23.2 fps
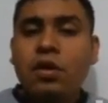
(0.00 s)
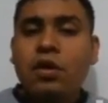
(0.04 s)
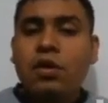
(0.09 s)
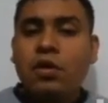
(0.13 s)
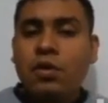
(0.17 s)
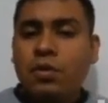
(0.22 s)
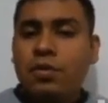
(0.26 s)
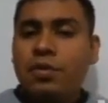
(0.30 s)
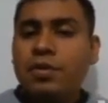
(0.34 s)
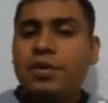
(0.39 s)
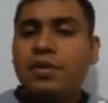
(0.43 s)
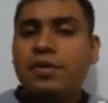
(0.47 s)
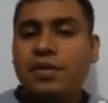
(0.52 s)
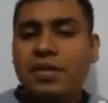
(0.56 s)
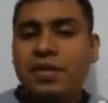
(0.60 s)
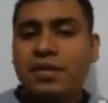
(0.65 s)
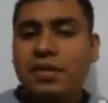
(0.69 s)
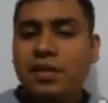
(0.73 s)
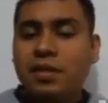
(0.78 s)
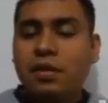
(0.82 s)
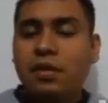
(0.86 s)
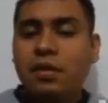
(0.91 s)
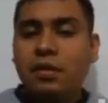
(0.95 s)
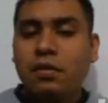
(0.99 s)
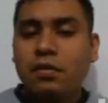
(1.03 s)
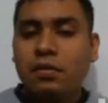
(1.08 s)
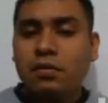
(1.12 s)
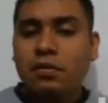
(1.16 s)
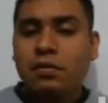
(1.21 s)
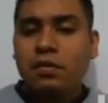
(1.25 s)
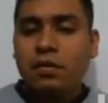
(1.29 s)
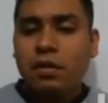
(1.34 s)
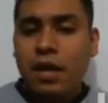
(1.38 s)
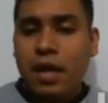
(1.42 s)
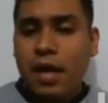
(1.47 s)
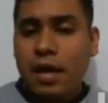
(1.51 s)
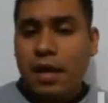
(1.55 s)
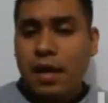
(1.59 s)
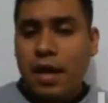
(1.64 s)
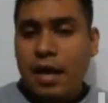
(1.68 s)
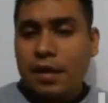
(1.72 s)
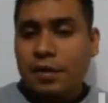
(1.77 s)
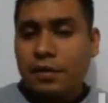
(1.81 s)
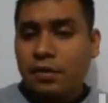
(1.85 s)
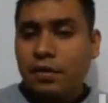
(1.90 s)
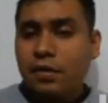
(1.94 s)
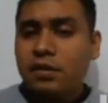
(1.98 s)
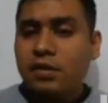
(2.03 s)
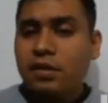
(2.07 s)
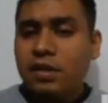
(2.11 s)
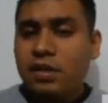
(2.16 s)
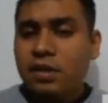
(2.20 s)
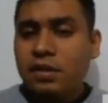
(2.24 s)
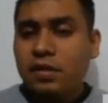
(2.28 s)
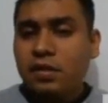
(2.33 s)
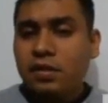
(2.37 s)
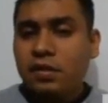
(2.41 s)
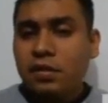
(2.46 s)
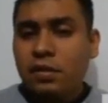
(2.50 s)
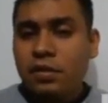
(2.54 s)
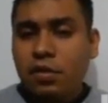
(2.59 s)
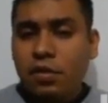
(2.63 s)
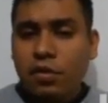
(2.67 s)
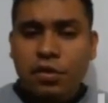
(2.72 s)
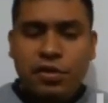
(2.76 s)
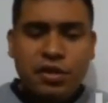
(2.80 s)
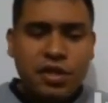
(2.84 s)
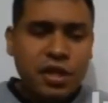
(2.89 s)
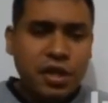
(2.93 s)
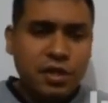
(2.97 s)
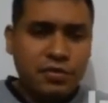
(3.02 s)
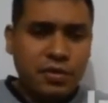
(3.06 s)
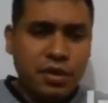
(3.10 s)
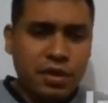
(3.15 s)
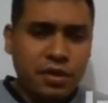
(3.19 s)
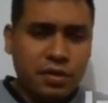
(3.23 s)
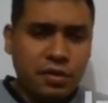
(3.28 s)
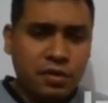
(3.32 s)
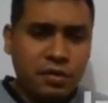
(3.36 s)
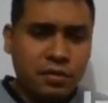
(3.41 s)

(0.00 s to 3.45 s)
Who uses the doll? Adults or children?